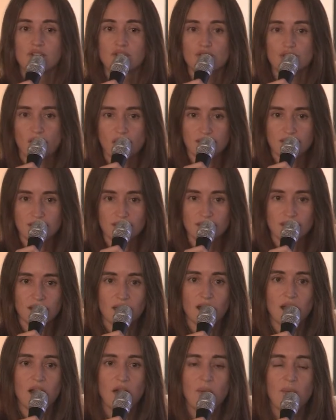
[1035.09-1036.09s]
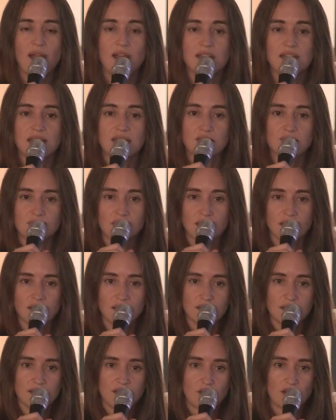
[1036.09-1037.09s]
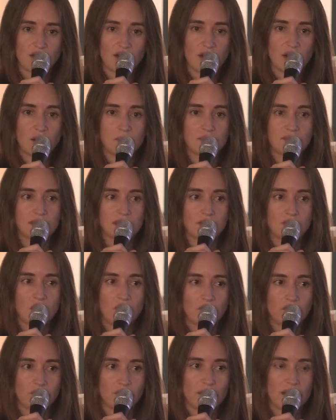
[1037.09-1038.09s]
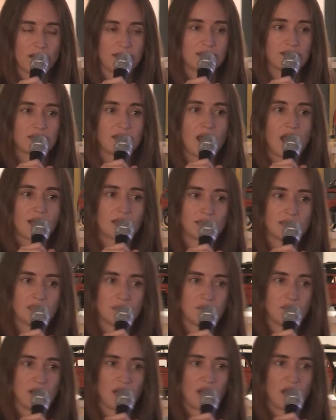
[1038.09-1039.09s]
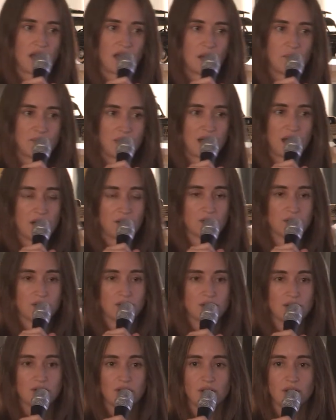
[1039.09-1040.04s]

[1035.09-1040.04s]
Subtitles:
trust and educated startups and government and academia about